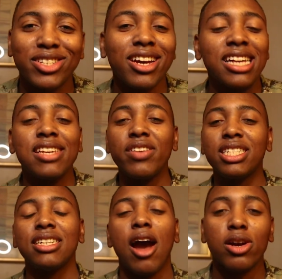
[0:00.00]
So you got
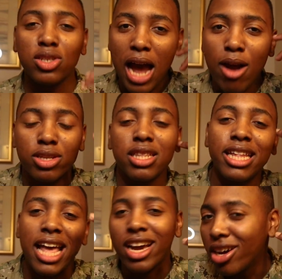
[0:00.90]
seventy-two hours, two hours to
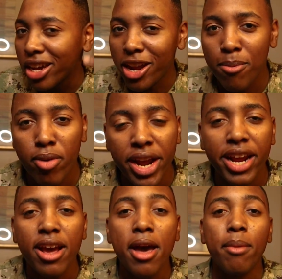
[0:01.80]
let that cook in your brain.